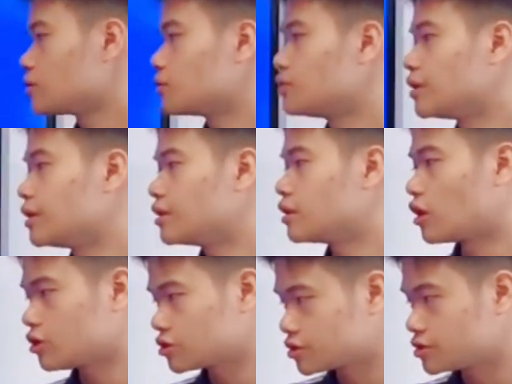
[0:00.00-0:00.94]
we
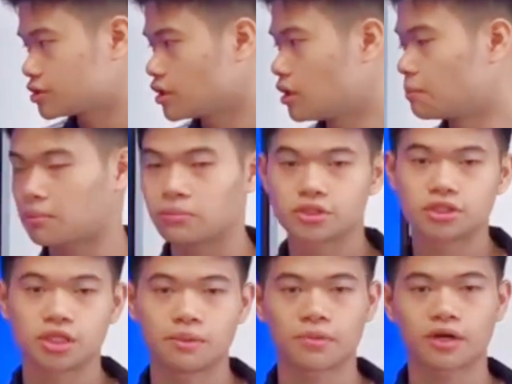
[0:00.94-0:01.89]
launched a
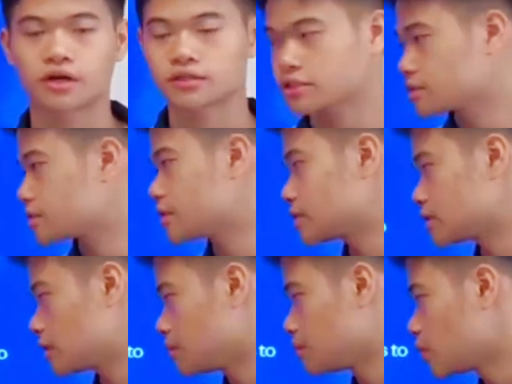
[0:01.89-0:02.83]
membership card
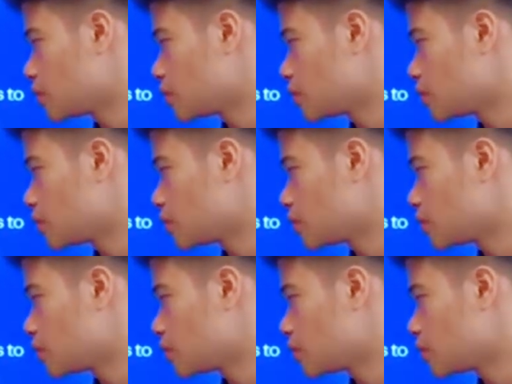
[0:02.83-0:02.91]
system